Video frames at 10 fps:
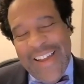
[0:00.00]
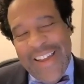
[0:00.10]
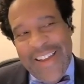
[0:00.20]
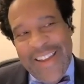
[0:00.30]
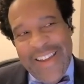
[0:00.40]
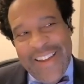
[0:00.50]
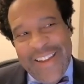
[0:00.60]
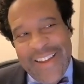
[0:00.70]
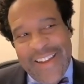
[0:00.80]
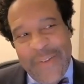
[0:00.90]

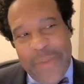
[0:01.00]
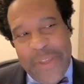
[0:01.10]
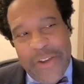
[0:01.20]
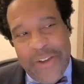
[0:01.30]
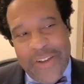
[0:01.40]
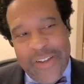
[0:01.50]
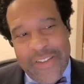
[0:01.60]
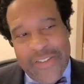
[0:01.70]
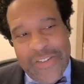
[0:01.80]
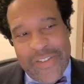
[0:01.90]
uh,
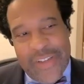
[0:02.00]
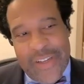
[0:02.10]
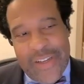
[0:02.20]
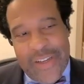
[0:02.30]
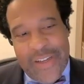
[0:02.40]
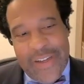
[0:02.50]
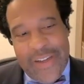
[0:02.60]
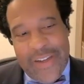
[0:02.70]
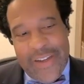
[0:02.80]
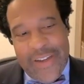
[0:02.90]
because
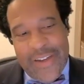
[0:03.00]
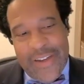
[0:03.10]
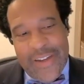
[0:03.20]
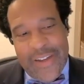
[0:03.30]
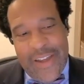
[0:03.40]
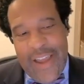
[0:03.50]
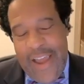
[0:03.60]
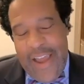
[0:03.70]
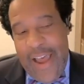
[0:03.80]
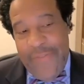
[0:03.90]
uh,
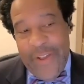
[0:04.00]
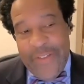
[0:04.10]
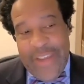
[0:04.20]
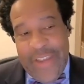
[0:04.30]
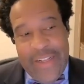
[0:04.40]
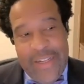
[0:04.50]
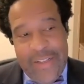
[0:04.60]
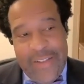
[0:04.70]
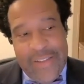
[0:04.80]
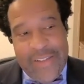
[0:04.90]
I felt I
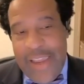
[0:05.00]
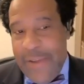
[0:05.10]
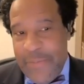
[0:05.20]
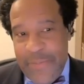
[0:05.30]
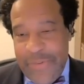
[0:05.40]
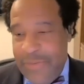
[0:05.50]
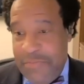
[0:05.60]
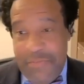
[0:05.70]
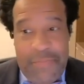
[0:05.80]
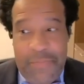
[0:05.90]
needed to type.
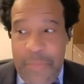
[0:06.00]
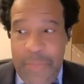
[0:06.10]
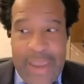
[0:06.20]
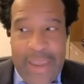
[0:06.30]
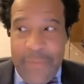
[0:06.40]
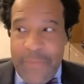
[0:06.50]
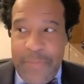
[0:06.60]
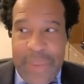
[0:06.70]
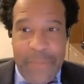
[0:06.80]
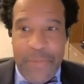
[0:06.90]
My
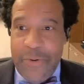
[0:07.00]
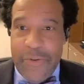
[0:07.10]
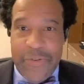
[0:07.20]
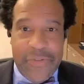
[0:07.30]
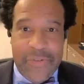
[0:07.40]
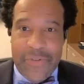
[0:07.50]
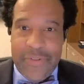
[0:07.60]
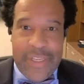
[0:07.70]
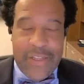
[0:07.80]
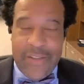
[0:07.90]
papers
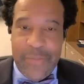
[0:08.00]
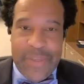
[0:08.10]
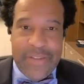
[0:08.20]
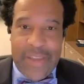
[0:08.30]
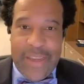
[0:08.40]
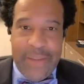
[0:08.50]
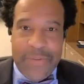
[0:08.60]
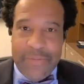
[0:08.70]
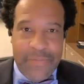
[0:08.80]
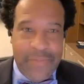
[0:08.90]
needed to be
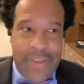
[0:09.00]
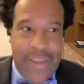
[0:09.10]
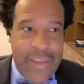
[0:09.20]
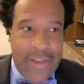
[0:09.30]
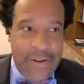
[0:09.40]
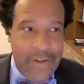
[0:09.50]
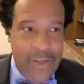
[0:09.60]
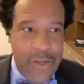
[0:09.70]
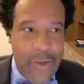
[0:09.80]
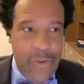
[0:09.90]
typed, and
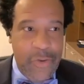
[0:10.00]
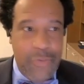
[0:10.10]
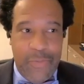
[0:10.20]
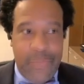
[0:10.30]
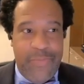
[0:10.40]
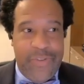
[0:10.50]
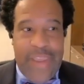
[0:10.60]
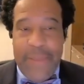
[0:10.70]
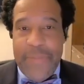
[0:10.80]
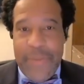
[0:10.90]
you know, you
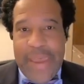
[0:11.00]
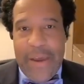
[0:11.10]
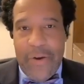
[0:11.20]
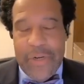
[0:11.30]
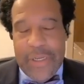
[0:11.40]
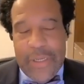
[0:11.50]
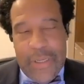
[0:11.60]
type them out.